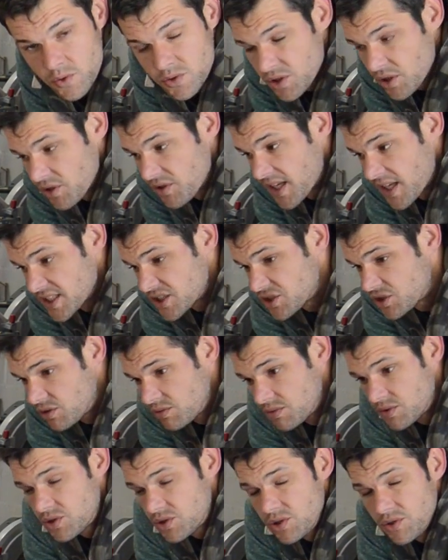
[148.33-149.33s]
So that's
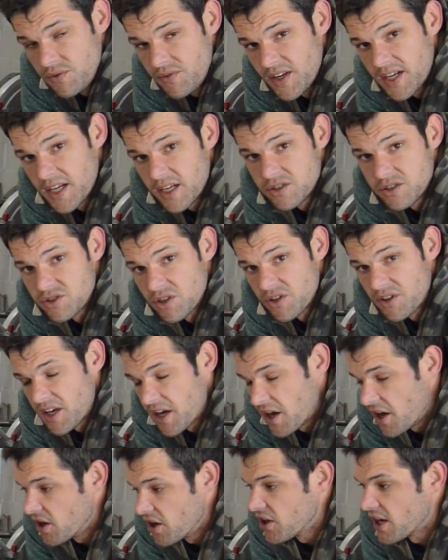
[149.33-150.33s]
2 videos on
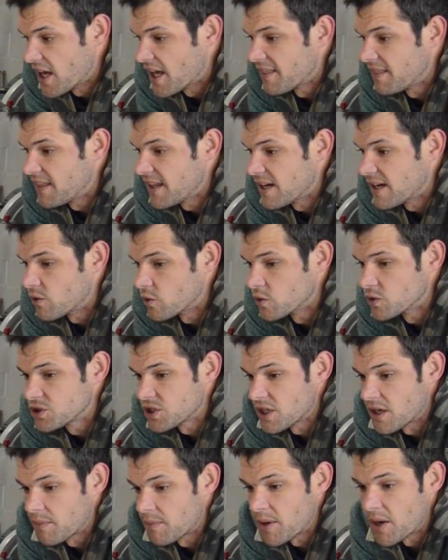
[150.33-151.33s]
their own, and then
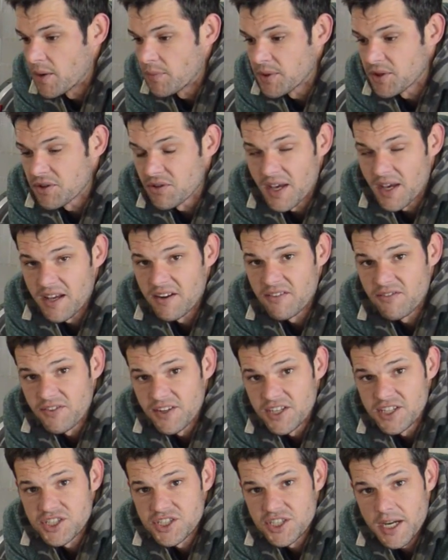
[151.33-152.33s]
also I'm hoping to add a
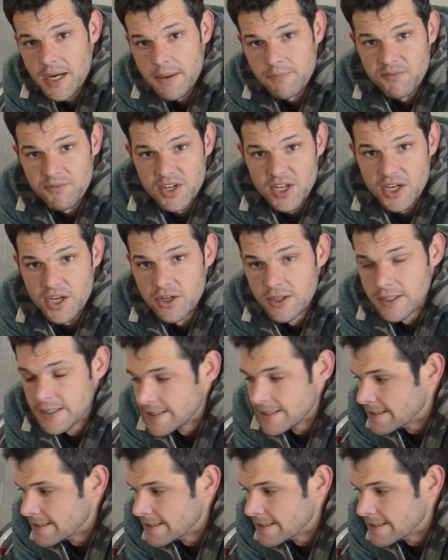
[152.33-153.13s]
finishing up video